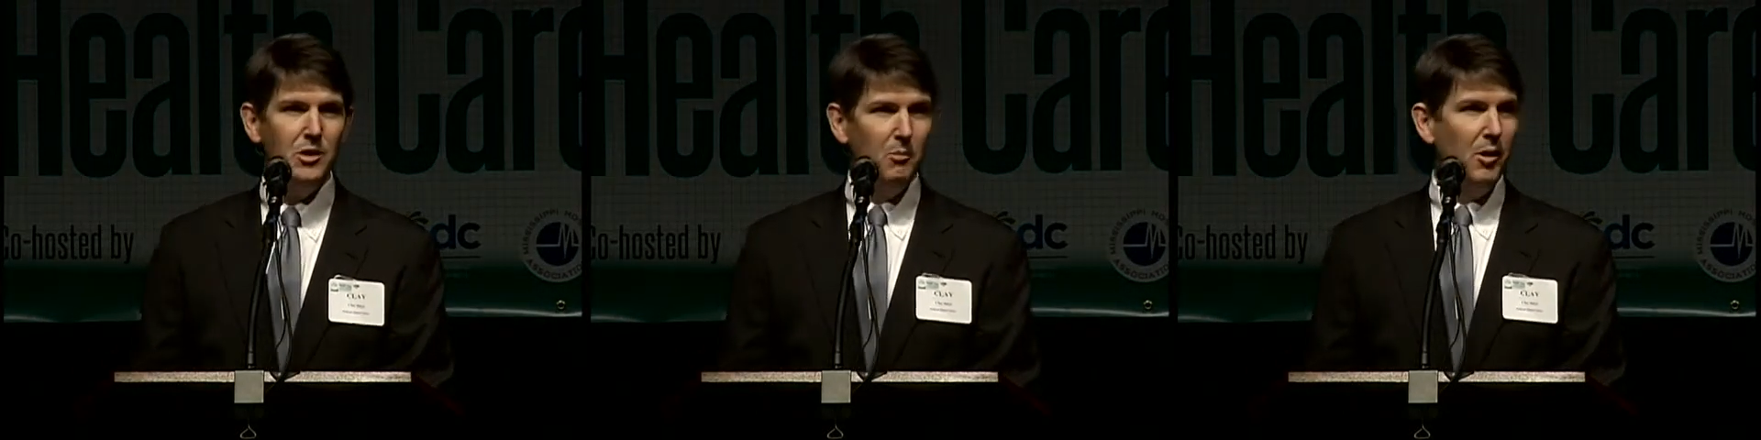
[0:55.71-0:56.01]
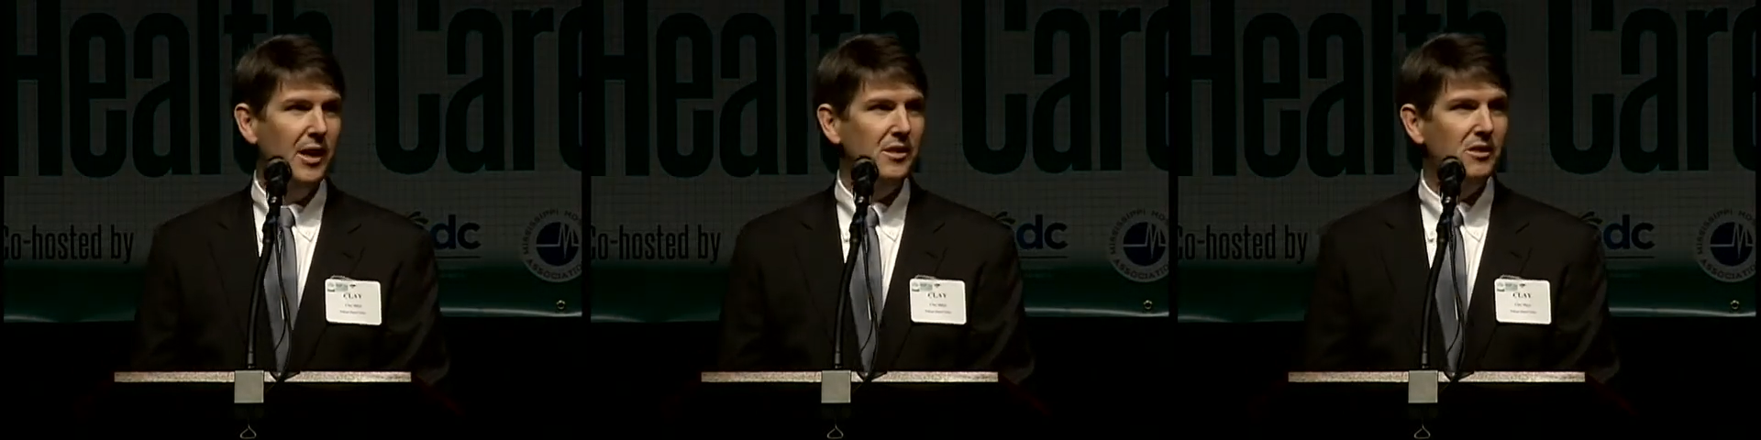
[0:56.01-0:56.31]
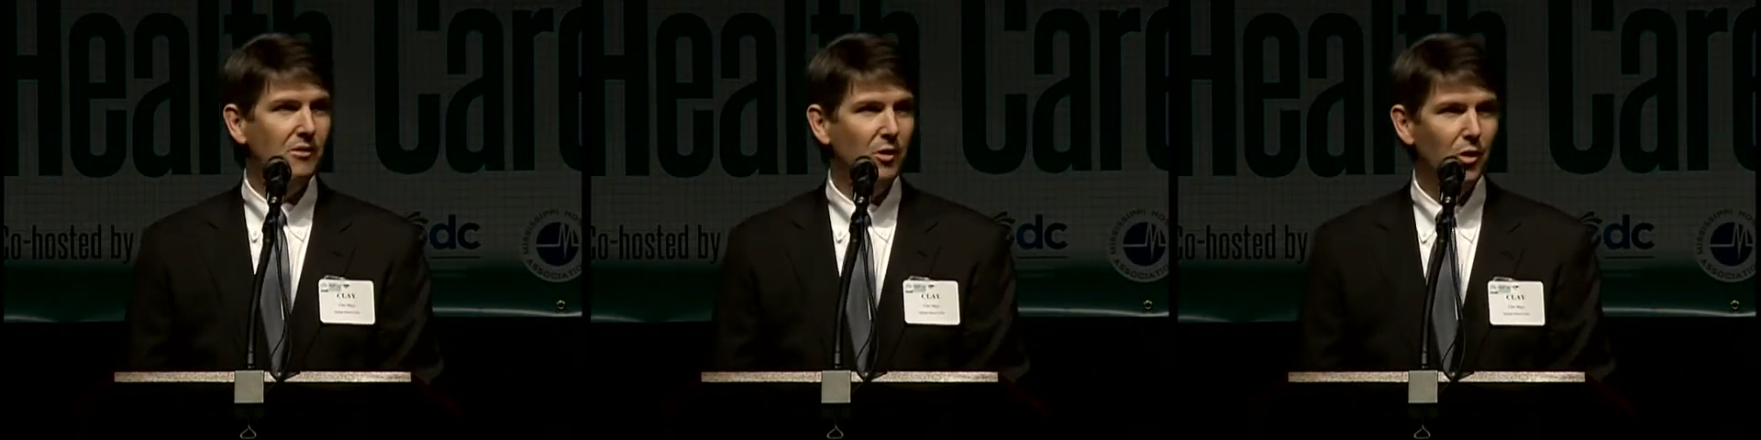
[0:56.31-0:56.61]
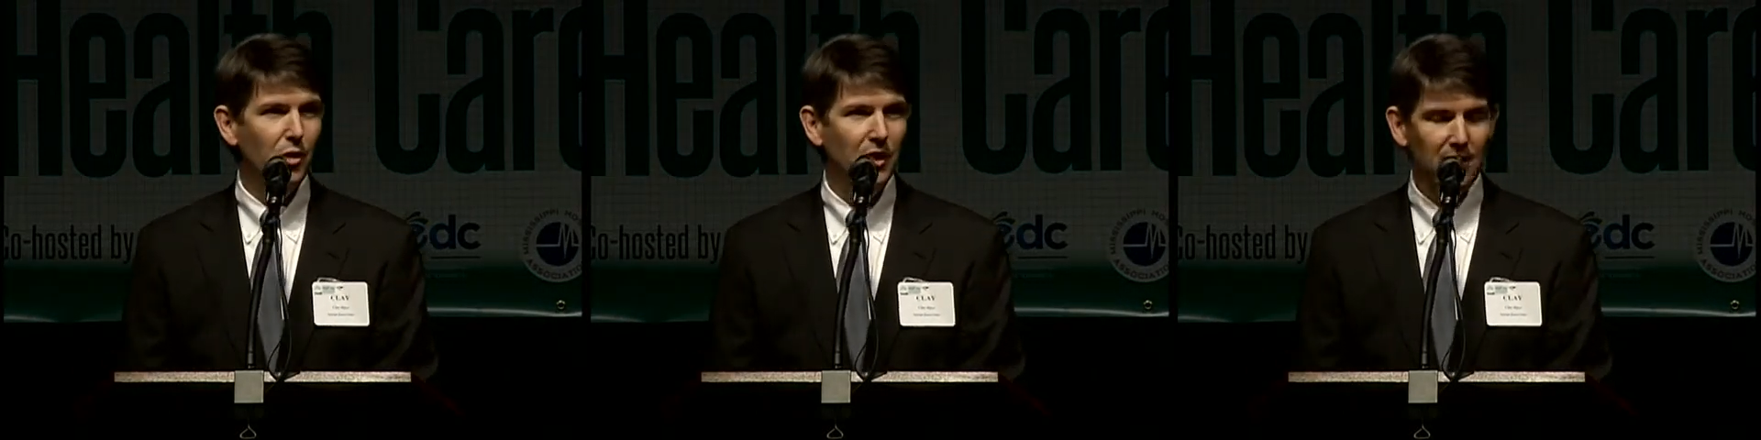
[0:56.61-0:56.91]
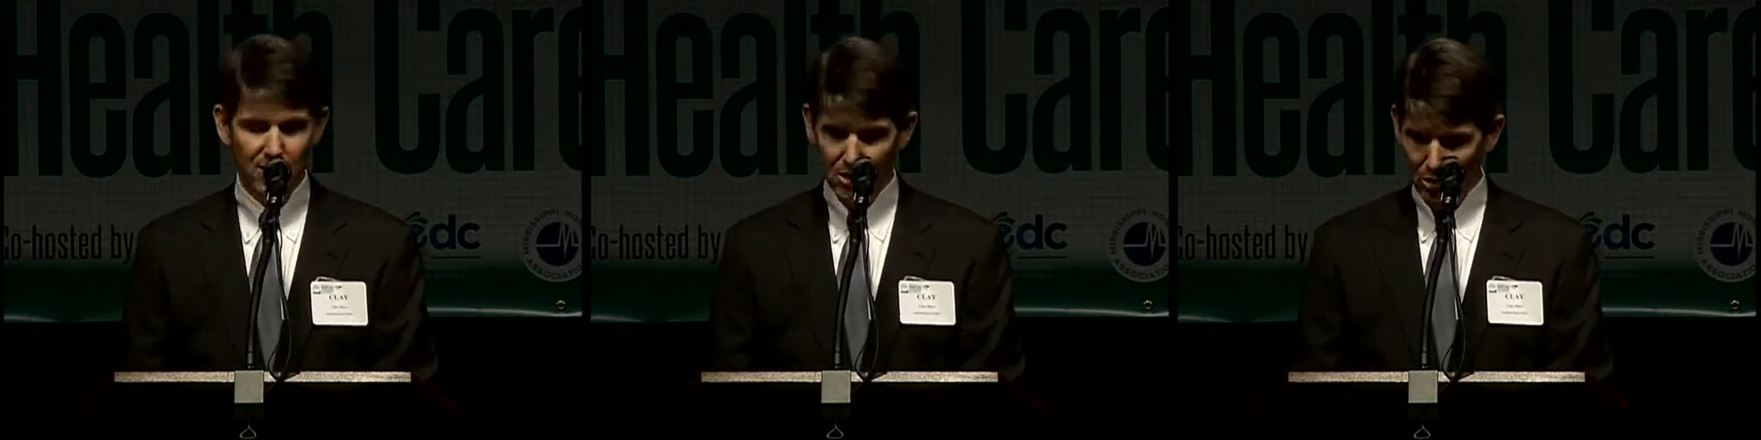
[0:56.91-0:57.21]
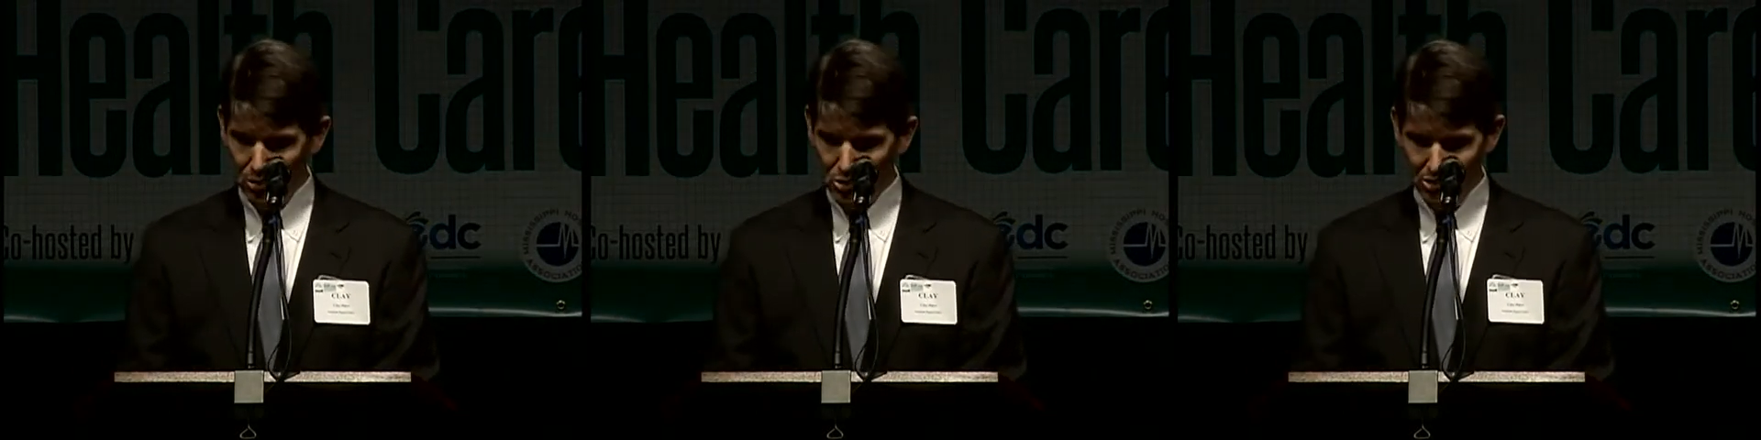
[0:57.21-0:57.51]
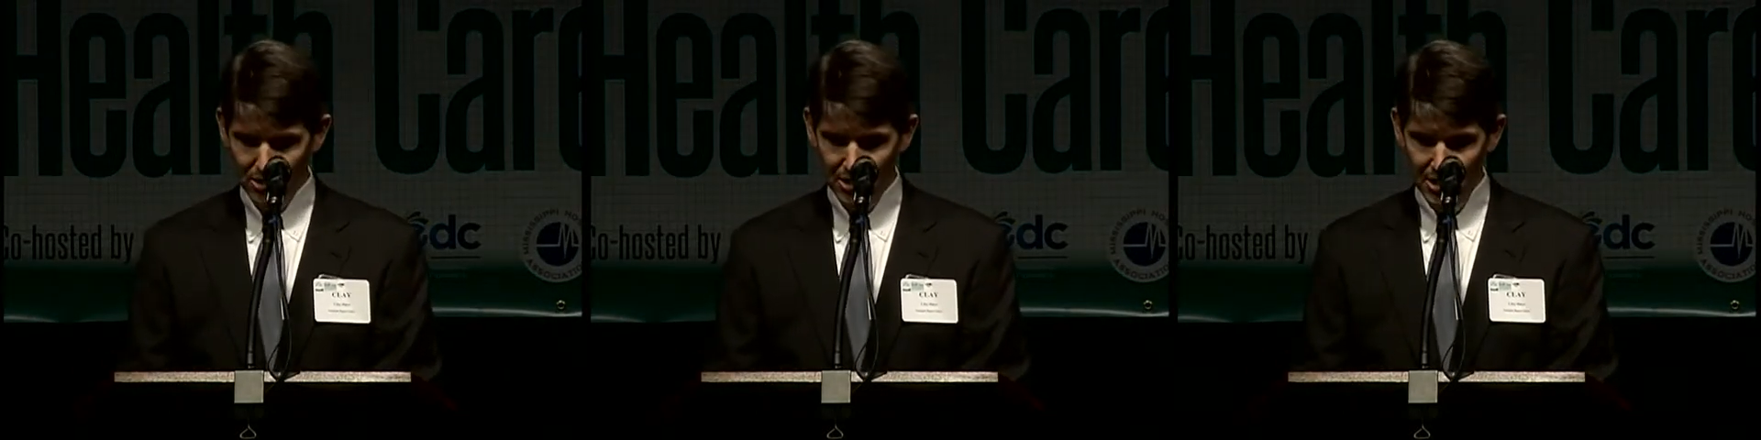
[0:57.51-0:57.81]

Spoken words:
and places of learning and culture,